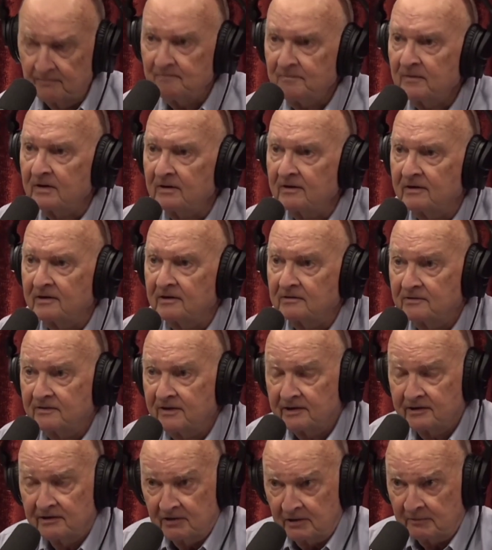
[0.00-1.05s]
that
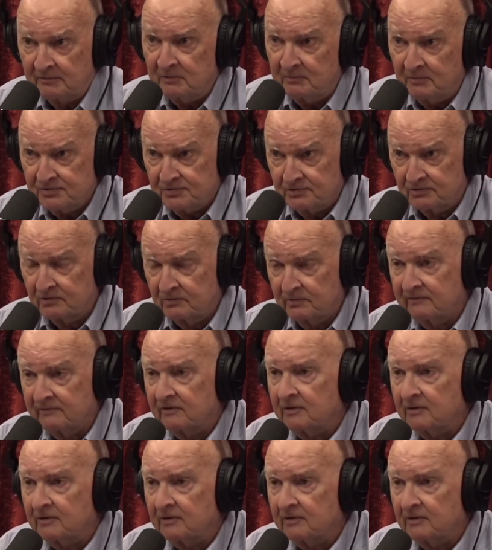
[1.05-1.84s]
area up the Missouri River.